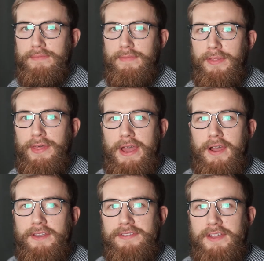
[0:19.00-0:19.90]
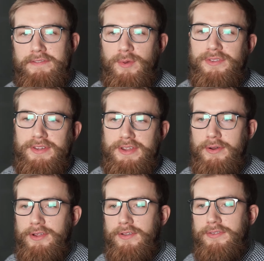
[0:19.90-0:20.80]
There are several
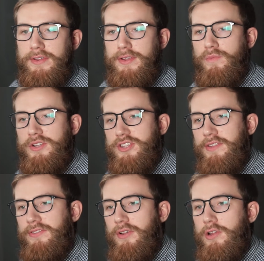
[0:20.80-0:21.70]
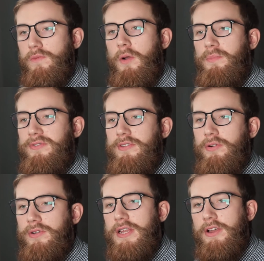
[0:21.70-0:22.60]
scenarios in which installing WordPress
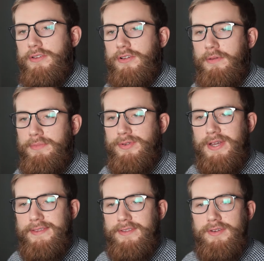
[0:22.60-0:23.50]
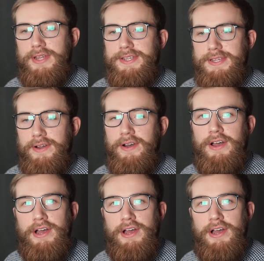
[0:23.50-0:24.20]
locally on your computer is a good idea.